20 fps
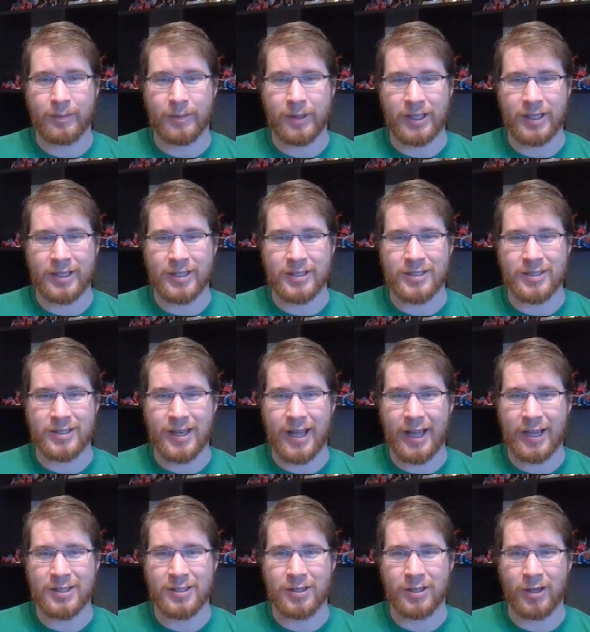because
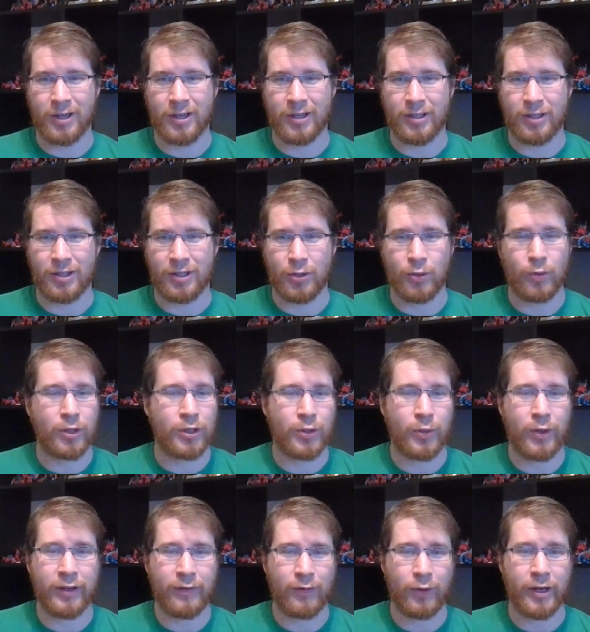next turn you were
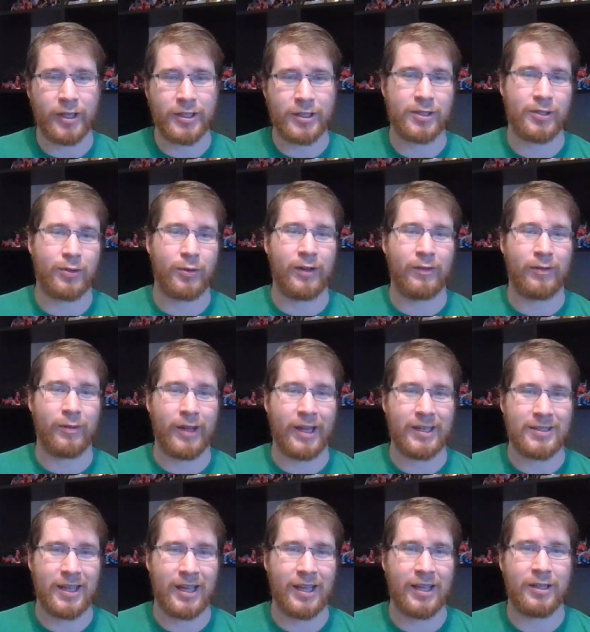24 inches away from
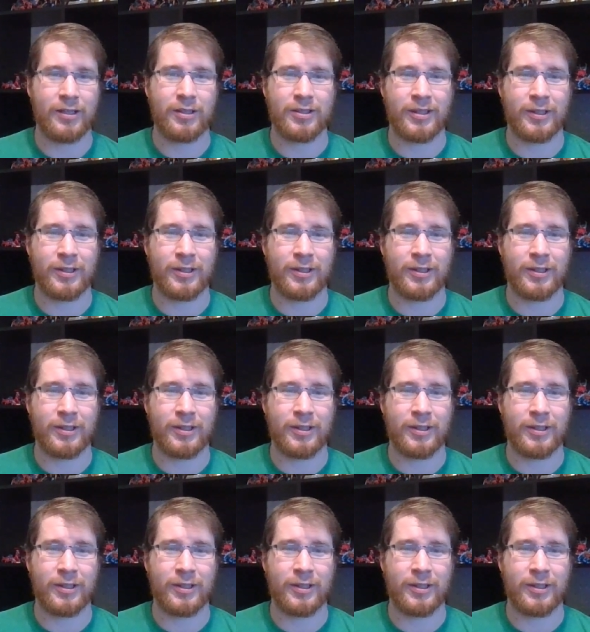that tank.